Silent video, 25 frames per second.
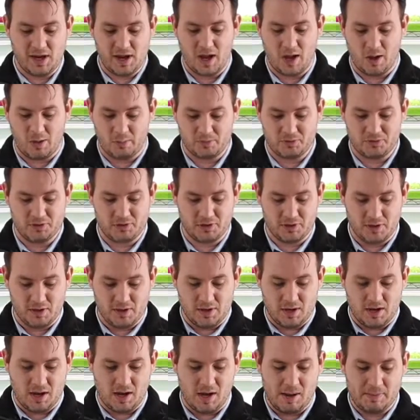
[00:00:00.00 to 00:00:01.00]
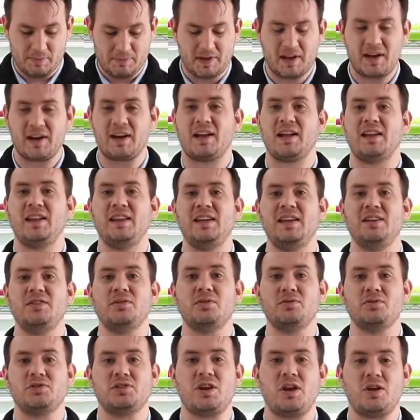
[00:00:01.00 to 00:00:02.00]
helped to kind of clean
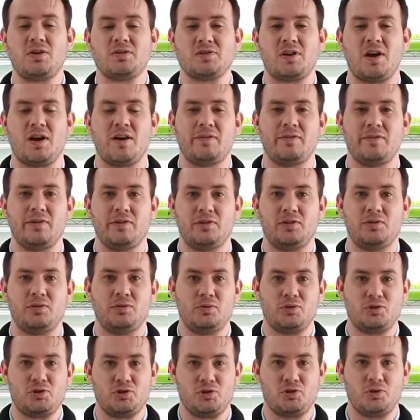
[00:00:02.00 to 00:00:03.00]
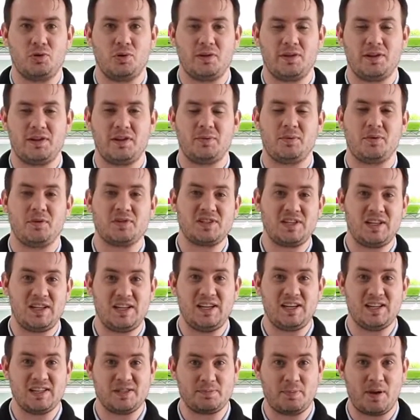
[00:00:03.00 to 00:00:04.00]
those shells off and to assure that they were as
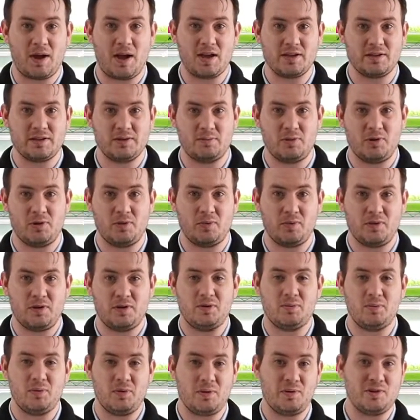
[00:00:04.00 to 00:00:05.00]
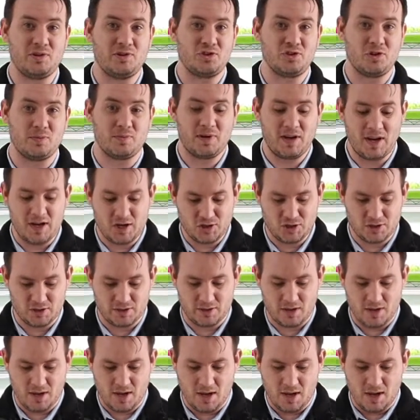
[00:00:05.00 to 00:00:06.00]
clean as possible when we were in
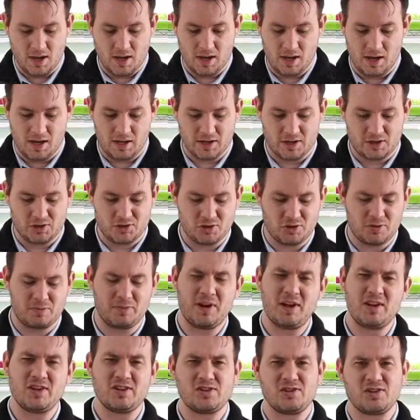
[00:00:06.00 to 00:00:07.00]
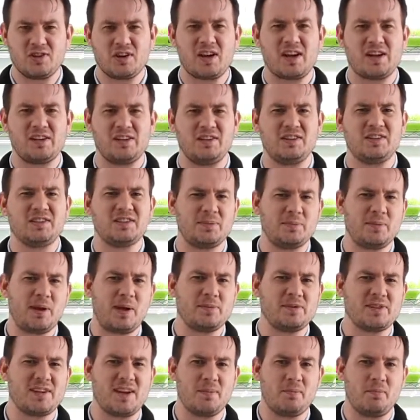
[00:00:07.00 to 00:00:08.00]
germination. Because germination, you
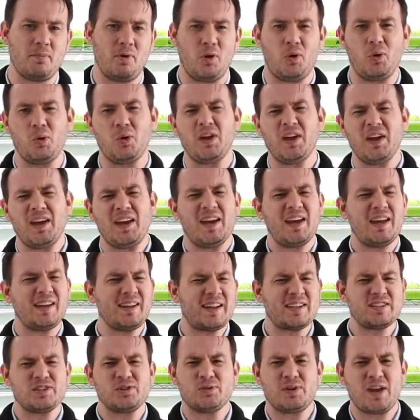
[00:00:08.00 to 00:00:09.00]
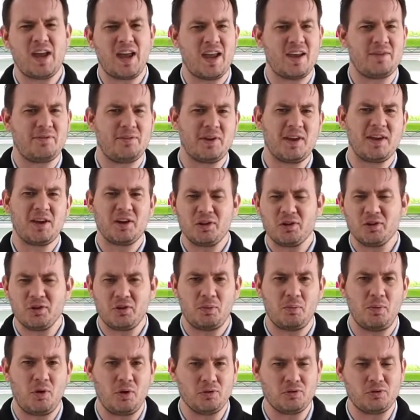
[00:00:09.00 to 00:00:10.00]
sometimes get mold, and that's okay. If you get a
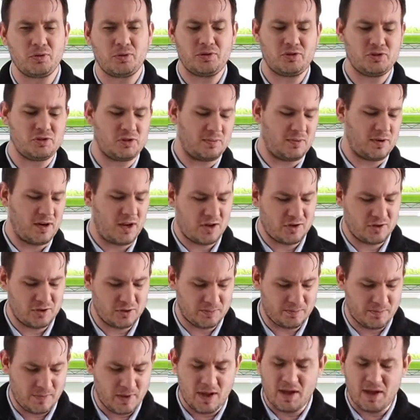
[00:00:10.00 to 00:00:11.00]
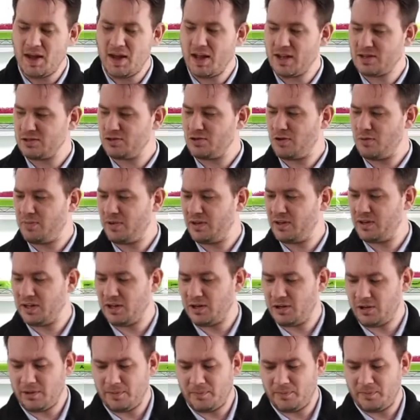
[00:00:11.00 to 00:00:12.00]
little mold during germination, it's no big
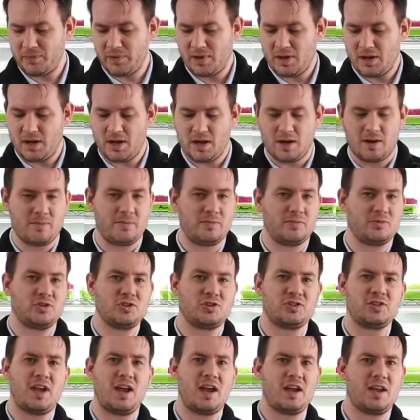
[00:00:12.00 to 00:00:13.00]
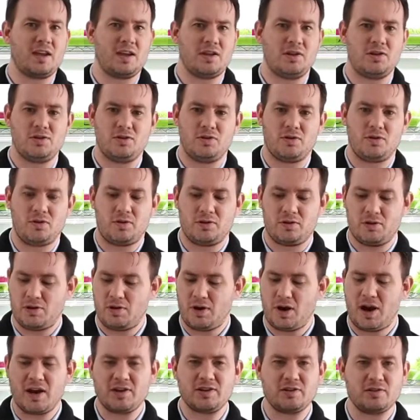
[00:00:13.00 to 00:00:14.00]
deal. Just take
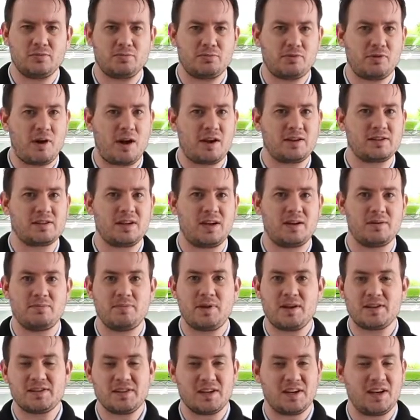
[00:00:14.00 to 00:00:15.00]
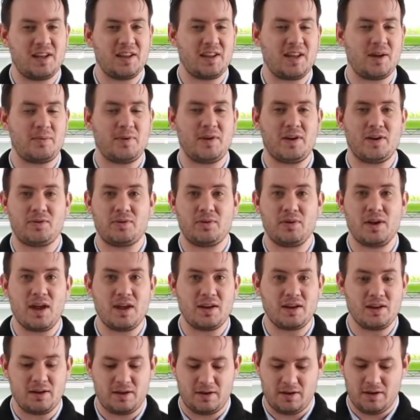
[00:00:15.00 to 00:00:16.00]
your hydrogen peroxide mix again that we
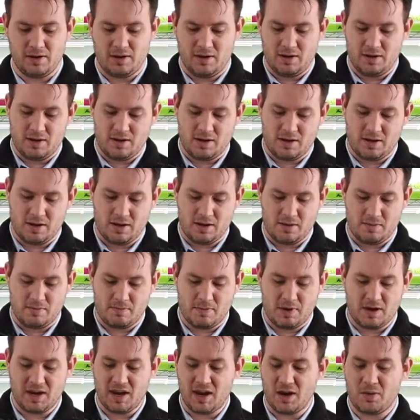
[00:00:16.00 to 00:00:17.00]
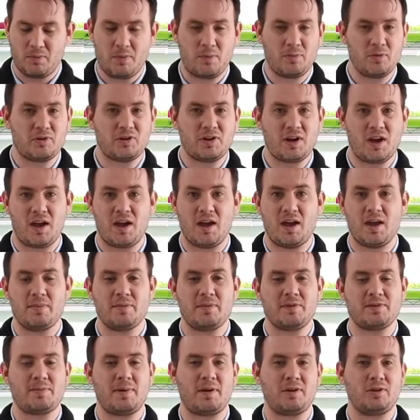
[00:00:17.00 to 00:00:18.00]
created. Again, one more
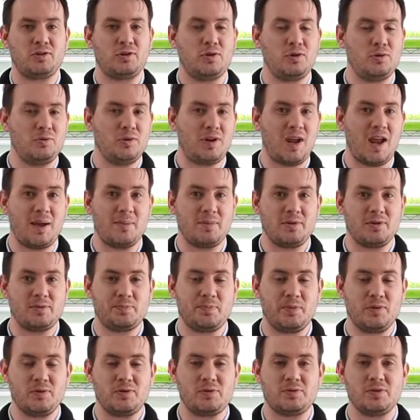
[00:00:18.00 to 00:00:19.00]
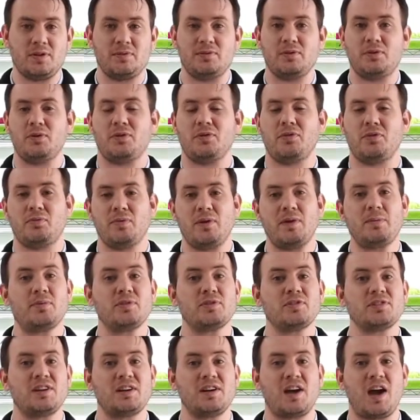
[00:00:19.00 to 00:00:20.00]
time, it's about 2 tablespoons of your
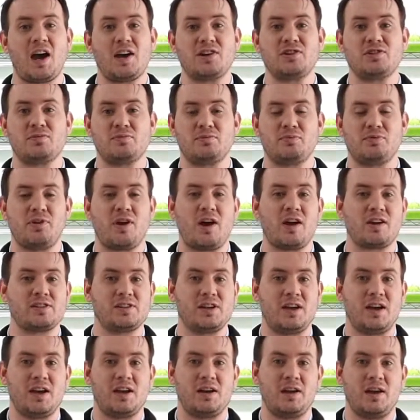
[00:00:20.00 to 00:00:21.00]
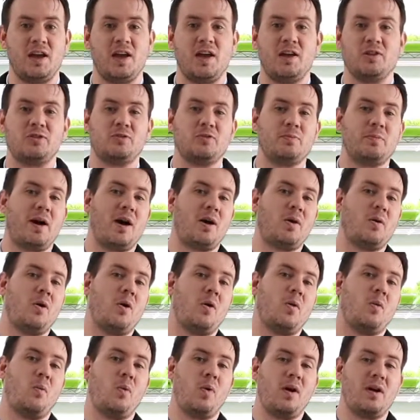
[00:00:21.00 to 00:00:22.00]
3% hydrogen peroxide to
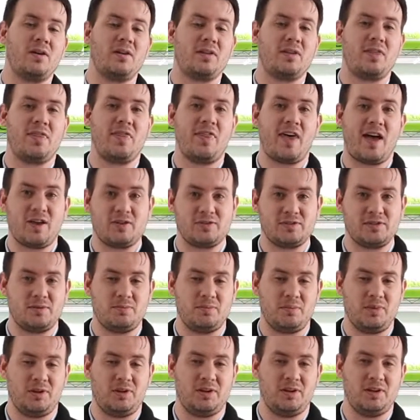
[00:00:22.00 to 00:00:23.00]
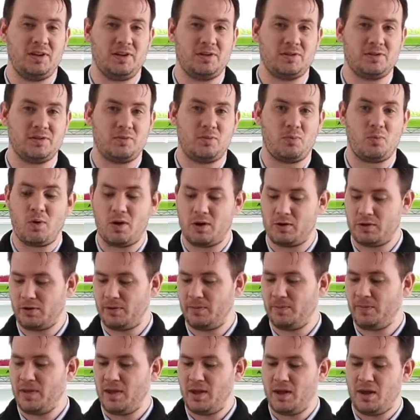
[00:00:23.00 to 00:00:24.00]
about 1,000 milliliters of
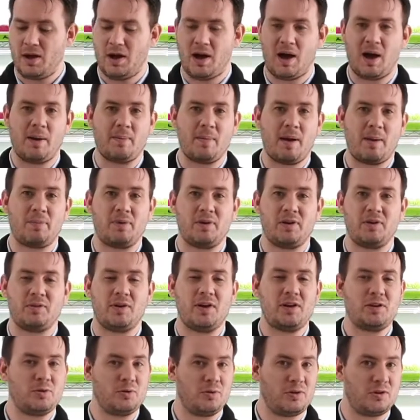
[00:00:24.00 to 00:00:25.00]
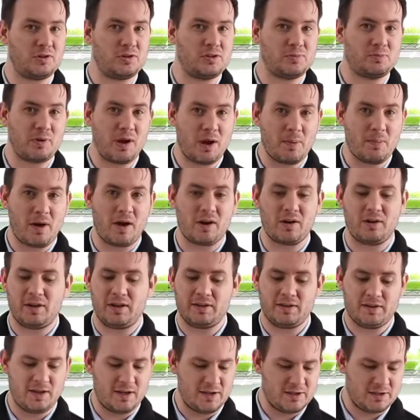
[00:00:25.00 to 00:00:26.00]
water. I put it right into a little spray bottle
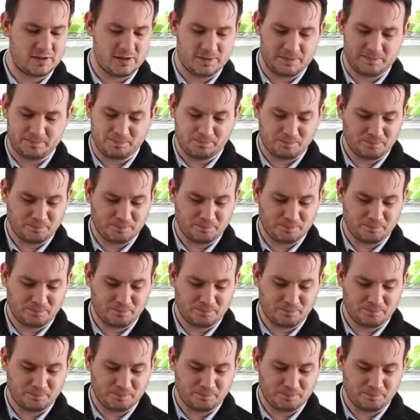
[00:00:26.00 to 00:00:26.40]
like this,